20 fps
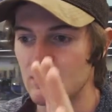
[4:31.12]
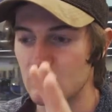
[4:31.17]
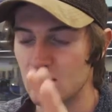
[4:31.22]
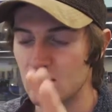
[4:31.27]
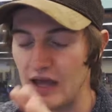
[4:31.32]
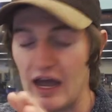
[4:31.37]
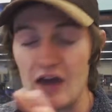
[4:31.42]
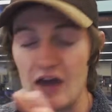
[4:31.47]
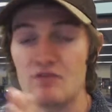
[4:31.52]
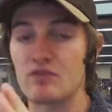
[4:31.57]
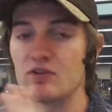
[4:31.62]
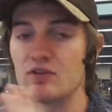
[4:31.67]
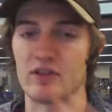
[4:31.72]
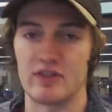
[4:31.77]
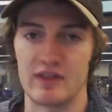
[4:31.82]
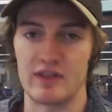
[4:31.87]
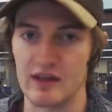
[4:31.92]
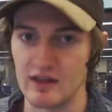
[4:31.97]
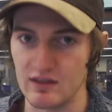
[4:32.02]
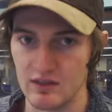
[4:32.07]

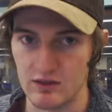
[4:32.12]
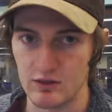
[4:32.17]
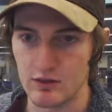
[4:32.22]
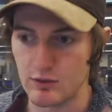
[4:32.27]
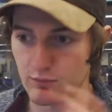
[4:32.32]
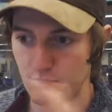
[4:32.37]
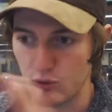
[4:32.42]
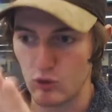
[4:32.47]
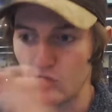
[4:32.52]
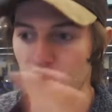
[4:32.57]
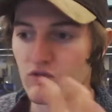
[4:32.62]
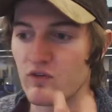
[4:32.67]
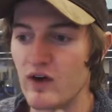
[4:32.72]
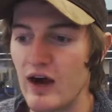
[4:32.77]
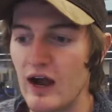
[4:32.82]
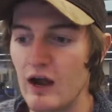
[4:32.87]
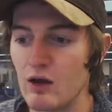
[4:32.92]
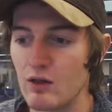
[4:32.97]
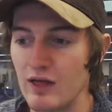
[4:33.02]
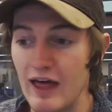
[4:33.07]
everything, the
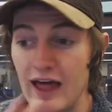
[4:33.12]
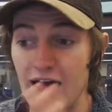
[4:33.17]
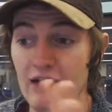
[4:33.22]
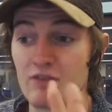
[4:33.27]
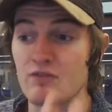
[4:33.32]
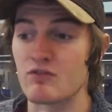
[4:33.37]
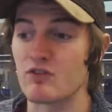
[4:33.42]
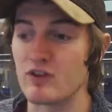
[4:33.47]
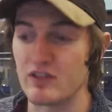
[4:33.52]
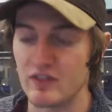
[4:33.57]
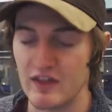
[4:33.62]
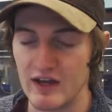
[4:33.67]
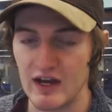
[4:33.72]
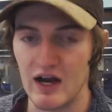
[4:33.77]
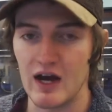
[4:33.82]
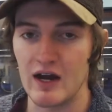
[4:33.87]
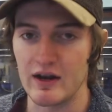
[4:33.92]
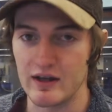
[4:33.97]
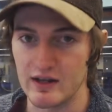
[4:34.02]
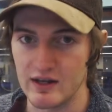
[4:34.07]
profile, everything
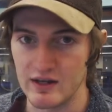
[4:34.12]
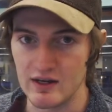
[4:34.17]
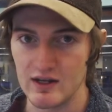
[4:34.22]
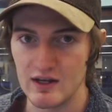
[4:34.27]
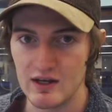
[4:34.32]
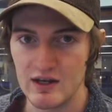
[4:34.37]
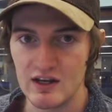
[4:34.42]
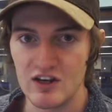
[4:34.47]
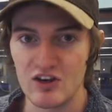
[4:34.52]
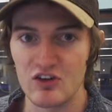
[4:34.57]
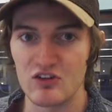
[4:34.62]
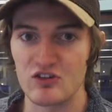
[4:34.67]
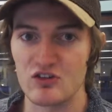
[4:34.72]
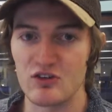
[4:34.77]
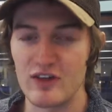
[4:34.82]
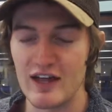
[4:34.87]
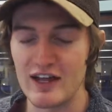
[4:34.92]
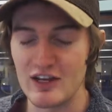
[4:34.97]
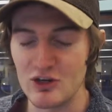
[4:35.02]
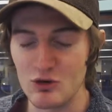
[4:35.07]
on it, so
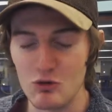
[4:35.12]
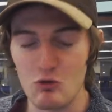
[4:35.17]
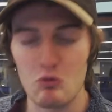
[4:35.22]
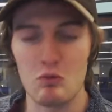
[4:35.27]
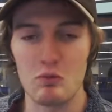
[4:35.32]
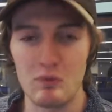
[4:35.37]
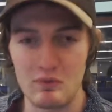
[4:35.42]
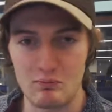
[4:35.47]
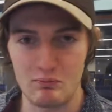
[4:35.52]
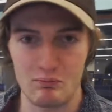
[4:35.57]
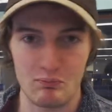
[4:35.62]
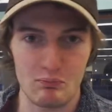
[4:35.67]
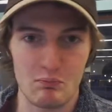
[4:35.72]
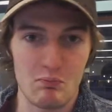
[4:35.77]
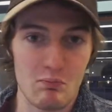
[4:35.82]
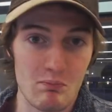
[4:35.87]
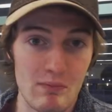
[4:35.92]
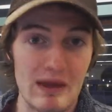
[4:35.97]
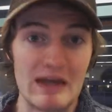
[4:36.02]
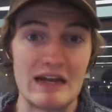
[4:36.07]
that you
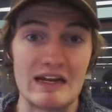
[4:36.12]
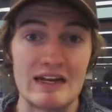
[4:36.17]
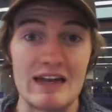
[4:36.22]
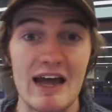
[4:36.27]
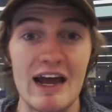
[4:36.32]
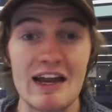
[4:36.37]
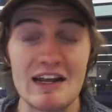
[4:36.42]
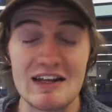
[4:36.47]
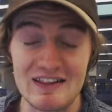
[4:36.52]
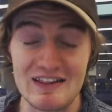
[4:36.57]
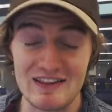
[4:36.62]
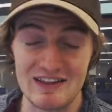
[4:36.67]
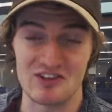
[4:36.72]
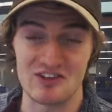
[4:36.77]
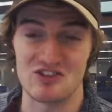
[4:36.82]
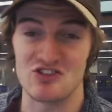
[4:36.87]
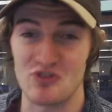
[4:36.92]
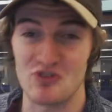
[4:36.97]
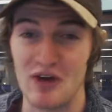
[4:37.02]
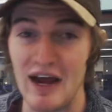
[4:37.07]
magnetically
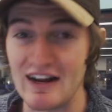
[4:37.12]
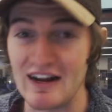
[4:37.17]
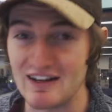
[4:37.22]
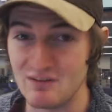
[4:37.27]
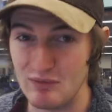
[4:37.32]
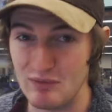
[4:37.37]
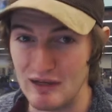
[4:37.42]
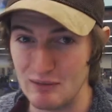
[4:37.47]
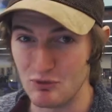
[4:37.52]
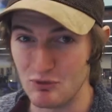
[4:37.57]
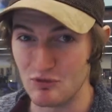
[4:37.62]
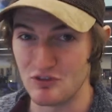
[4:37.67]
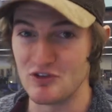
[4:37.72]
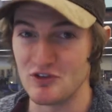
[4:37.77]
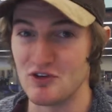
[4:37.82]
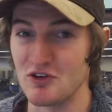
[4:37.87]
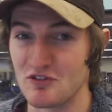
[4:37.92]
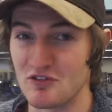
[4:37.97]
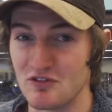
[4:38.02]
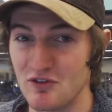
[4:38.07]
attract people to
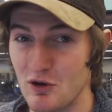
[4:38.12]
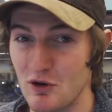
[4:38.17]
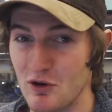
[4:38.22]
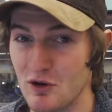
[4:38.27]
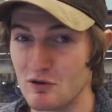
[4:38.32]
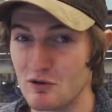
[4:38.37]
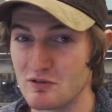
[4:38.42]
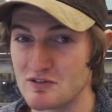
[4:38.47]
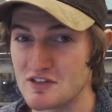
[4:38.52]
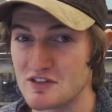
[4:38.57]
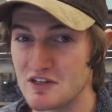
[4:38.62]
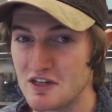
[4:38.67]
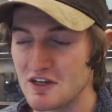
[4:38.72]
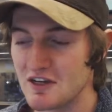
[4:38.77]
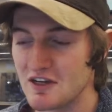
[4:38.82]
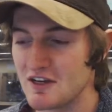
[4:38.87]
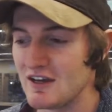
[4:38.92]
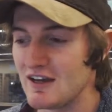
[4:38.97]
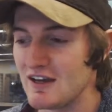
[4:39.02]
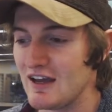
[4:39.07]
your photos.
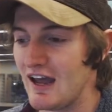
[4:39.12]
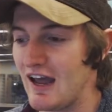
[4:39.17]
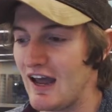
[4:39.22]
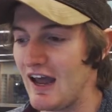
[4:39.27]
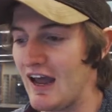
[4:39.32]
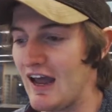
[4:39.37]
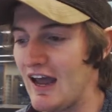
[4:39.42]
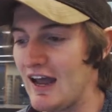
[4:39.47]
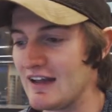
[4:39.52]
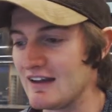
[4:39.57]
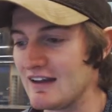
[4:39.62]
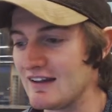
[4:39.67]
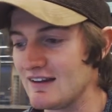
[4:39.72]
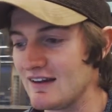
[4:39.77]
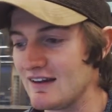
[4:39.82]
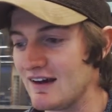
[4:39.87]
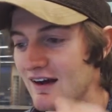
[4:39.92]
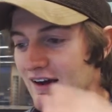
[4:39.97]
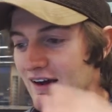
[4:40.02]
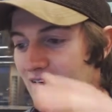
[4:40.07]
And
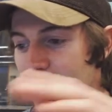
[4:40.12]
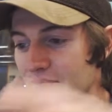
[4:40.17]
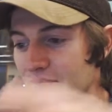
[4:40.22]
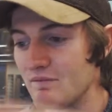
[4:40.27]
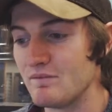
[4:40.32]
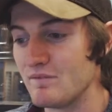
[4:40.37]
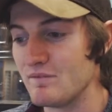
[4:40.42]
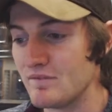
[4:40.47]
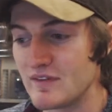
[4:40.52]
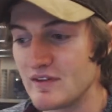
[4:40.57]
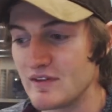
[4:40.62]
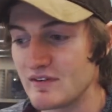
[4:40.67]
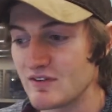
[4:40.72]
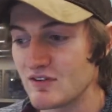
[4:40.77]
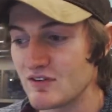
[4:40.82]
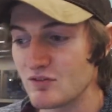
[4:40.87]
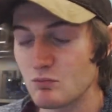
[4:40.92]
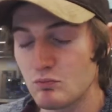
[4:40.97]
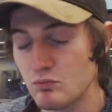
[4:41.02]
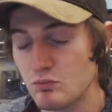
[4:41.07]
this
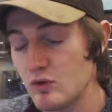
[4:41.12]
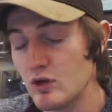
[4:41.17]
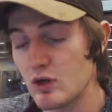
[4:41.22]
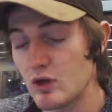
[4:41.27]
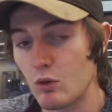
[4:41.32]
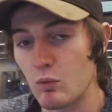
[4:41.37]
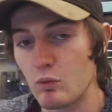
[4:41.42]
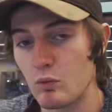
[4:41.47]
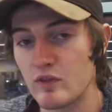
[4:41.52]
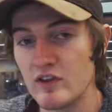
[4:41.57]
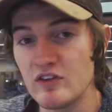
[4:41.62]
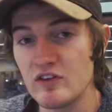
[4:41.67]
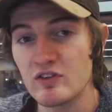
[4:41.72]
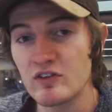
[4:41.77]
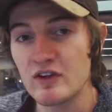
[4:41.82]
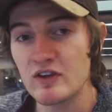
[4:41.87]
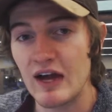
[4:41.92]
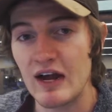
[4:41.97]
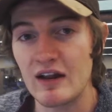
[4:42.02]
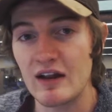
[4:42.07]
is, you know, these are the
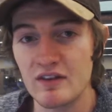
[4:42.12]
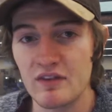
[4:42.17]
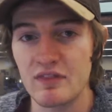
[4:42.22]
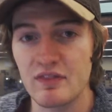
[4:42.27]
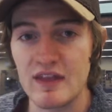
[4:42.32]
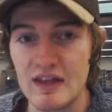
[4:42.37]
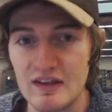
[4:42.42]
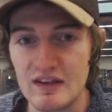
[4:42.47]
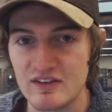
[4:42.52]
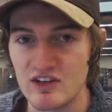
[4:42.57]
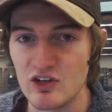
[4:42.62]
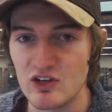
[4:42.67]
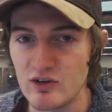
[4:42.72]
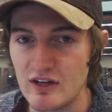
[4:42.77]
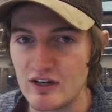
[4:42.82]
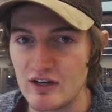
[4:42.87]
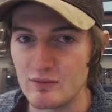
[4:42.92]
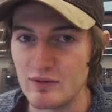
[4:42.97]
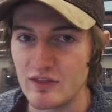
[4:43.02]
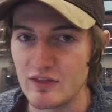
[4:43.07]
kind of the things that you
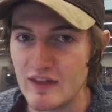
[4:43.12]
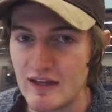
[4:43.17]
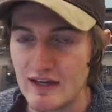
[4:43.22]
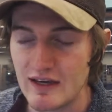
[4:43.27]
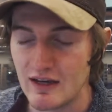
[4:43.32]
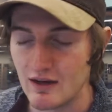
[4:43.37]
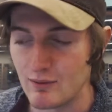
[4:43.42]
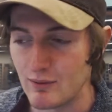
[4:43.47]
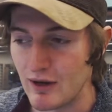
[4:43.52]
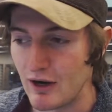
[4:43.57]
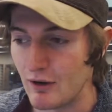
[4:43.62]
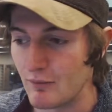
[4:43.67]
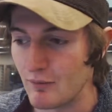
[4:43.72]
need to be thinking about.